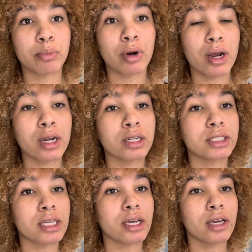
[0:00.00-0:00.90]

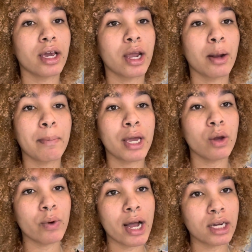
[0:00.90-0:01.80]
product Hair
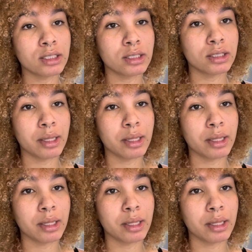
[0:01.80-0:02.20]
Paint Wax.